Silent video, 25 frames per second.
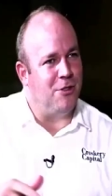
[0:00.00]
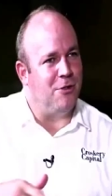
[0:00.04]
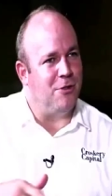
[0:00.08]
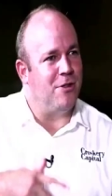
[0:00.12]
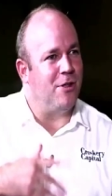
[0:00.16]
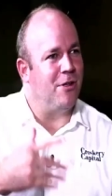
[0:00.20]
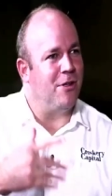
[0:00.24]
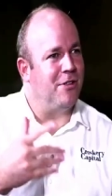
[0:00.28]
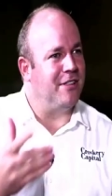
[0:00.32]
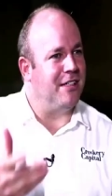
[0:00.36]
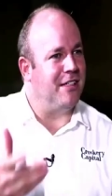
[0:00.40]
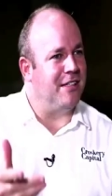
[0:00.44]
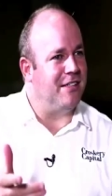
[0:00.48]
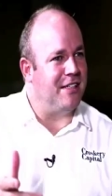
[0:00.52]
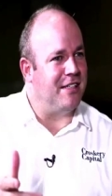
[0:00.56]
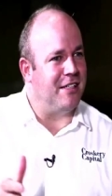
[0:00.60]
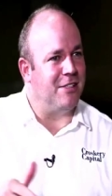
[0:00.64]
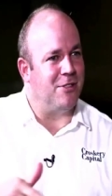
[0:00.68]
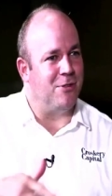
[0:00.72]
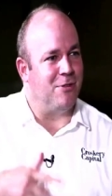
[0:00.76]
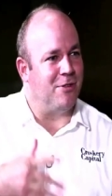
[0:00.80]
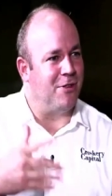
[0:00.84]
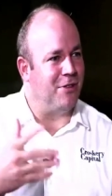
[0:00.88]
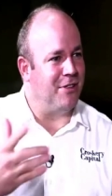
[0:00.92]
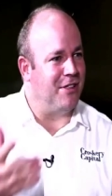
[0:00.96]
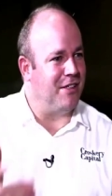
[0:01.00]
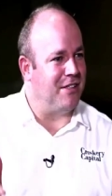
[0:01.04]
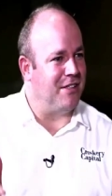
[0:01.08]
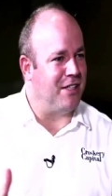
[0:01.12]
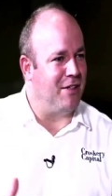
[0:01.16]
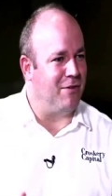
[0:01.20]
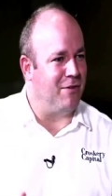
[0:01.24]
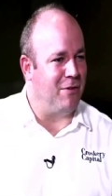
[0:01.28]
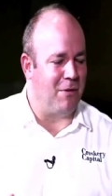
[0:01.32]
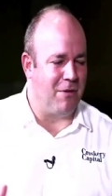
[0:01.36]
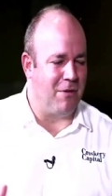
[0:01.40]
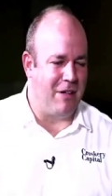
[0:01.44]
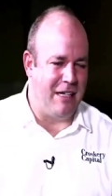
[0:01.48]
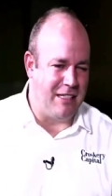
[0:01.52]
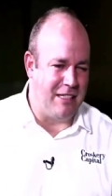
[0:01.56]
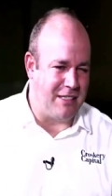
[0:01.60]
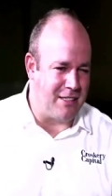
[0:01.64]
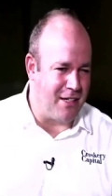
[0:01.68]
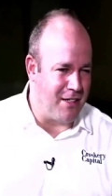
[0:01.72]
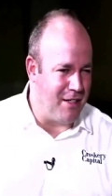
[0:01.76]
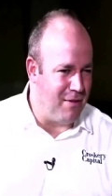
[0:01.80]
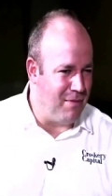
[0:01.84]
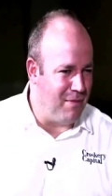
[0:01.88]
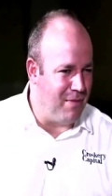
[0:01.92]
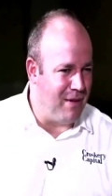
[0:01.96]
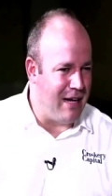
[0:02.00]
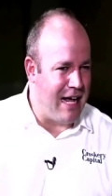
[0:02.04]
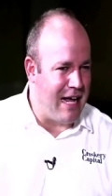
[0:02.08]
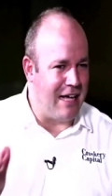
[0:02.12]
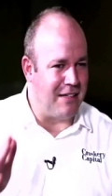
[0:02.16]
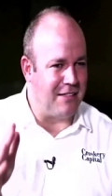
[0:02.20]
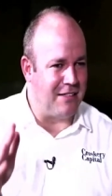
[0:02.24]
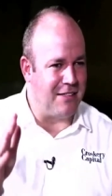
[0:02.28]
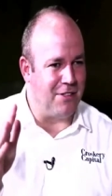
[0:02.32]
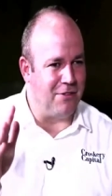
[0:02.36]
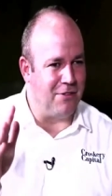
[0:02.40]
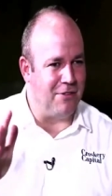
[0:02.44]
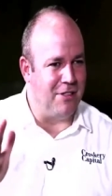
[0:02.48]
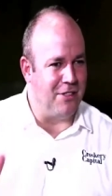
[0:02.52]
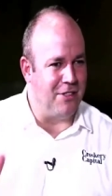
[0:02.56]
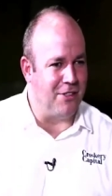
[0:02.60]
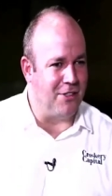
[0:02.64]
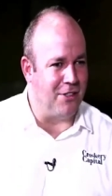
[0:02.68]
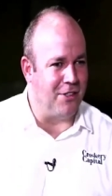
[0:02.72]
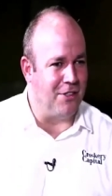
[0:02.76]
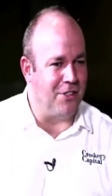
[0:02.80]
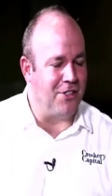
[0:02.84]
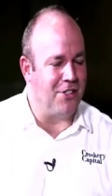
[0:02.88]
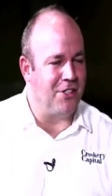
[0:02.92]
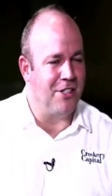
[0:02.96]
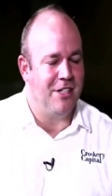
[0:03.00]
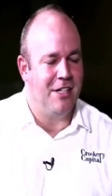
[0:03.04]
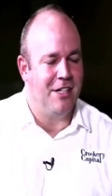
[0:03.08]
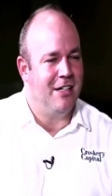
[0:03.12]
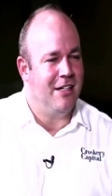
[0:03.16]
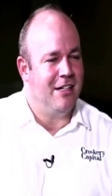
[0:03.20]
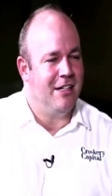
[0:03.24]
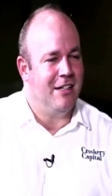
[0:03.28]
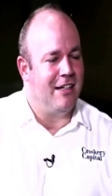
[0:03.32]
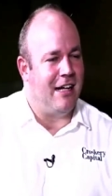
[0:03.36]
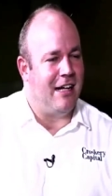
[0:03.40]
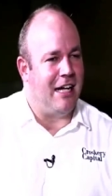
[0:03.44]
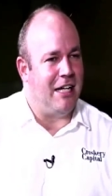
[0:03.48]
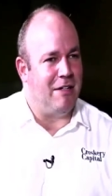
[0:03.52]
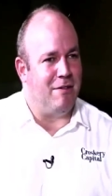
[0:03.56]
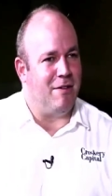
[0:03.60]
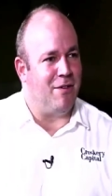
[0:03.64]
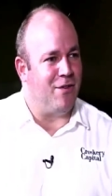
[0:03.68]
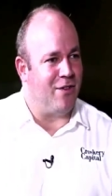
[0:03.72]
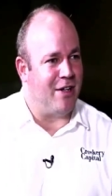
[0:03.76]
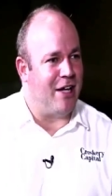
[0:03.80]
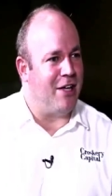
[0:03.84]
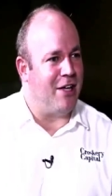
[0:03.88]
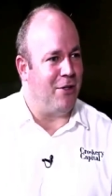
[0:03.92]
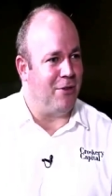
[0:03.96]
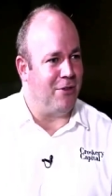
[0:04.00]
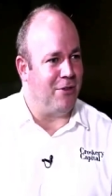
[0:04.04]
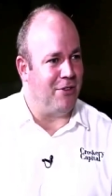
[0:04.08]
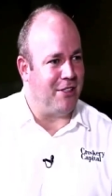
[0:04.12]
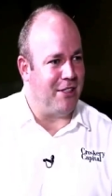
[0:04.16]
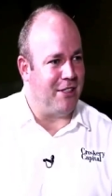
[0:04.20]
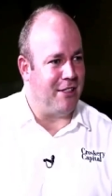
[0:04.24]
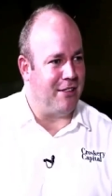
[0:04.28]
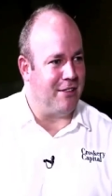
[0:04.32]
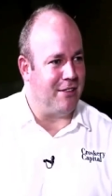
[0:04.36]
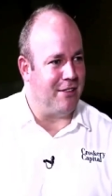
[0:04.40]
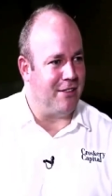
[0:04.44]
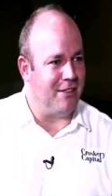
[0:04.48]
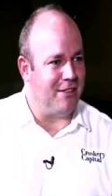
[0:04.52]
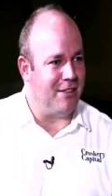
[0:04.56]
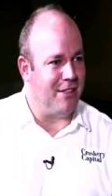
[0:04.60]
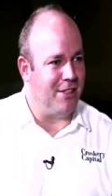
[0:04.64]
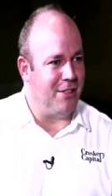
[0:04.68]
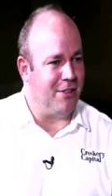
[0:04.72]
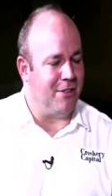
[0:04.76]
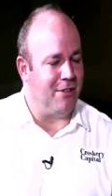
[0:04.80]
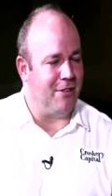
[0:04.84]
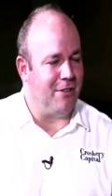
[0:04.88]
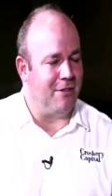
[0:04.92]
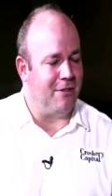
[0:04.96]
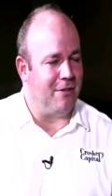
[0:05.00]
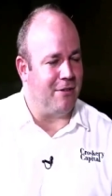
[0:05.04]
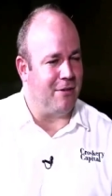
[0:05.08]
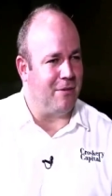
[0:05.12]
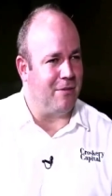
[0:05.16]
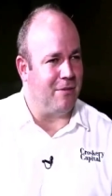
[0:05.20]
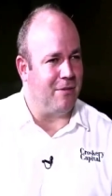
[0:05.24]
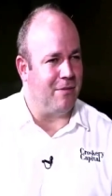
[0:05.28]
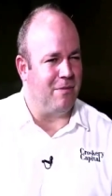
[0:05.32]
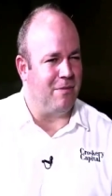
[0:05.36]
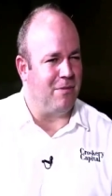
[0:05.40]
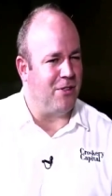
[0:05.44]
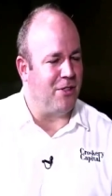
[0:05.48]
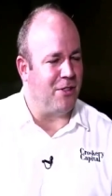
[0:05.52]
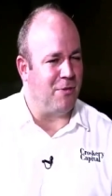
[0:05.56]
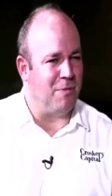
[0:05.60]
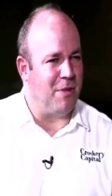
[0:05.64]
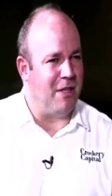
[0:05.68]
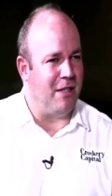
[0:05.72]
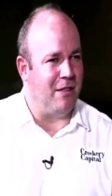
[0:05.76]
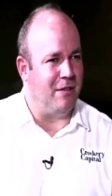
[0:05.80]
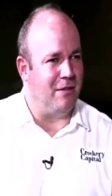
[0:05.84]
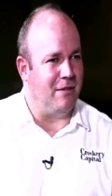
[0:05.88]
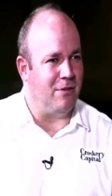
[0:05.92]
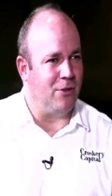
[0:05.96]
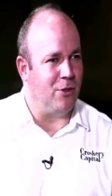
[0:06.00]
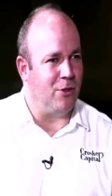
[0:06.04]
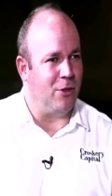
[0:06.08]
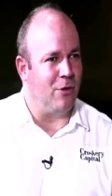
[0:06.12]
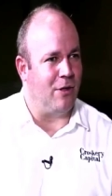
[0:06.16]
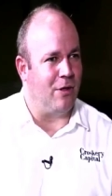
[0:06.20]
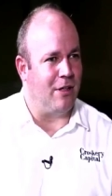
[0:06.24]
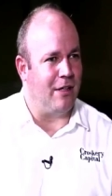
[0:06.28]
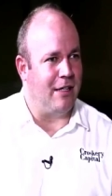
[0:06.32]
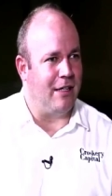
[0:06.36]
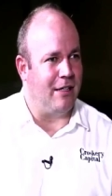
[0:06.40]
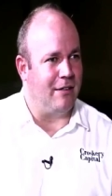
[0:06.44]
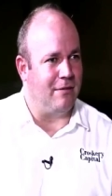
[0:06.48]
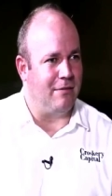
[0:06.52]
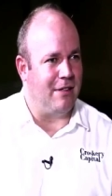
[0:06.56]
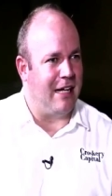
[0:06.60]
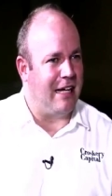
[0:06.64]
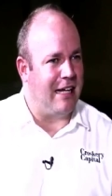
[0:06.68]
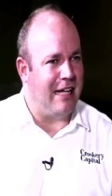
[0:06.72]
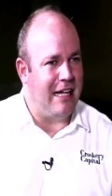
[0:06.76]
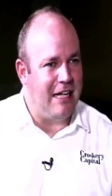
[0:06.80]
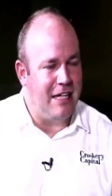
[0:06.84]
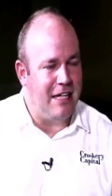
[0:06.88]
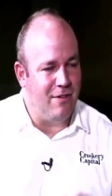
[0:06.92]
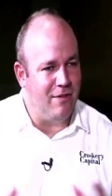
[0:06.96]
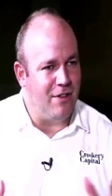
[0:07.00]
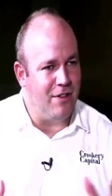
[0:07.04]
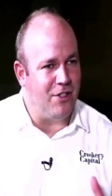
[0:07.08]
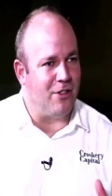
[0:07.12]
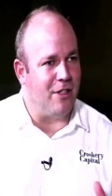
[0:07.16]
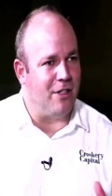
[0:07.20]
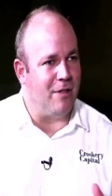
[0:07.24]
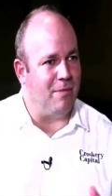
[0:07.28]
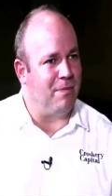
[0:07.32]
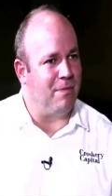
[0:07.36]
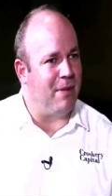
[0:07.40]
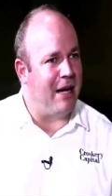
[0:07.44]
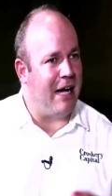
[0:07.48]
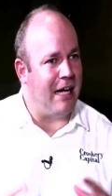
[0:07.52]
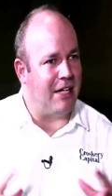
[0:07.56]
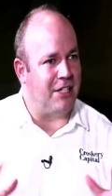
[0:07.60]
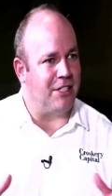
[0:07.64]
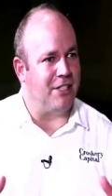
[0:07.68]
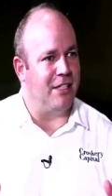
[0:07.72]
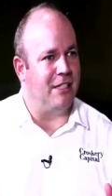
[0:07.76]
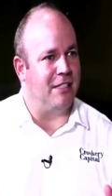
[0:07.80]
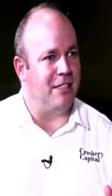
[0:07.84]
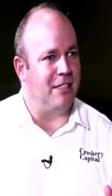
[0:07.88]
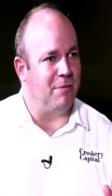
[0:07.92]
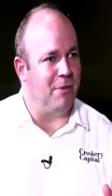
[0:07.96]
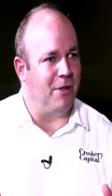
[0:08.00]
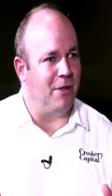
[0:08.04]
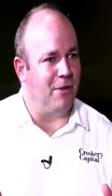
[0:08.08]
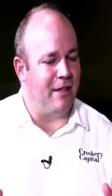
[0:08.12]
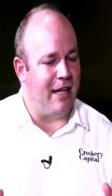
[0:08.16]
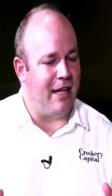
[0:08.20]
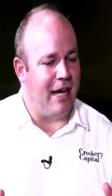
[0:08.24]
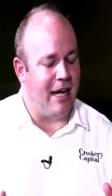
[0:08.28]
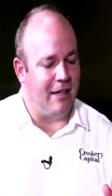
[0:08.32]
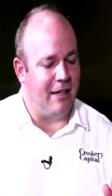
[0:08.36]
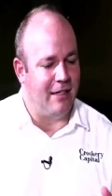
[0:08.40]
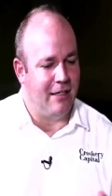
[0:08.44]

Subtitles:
2006, 2007, we really started blasting research. I'll never forget those years. You know, just being totally like individually passionate about that,